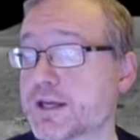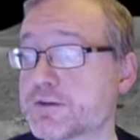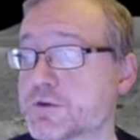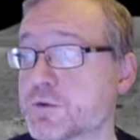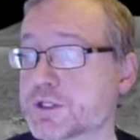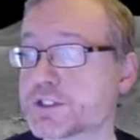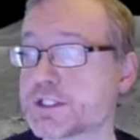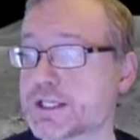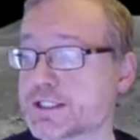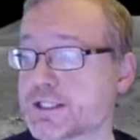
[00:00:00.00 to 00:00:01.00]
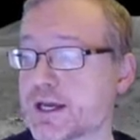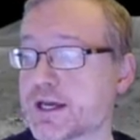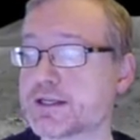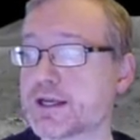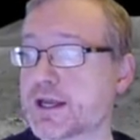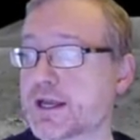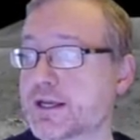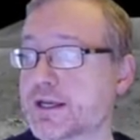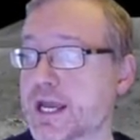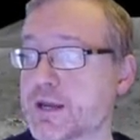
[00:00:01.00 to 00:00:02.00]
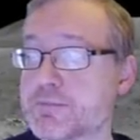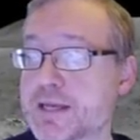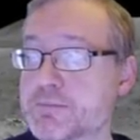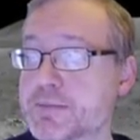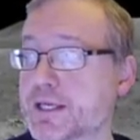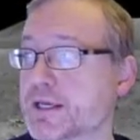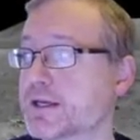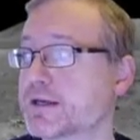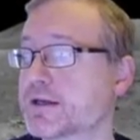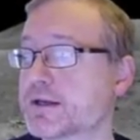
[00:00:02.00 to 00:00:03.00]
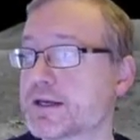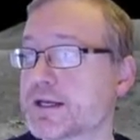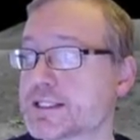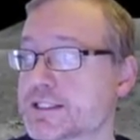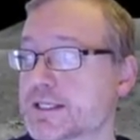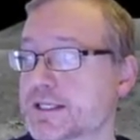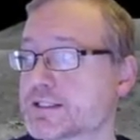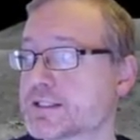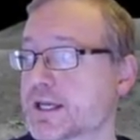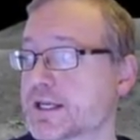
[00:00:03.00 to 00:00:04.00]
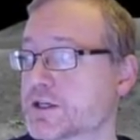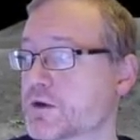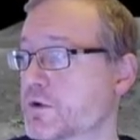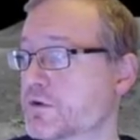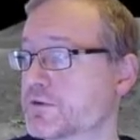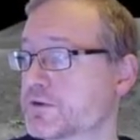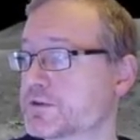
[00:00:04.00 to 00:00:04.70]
of course, is that a BP instance can go over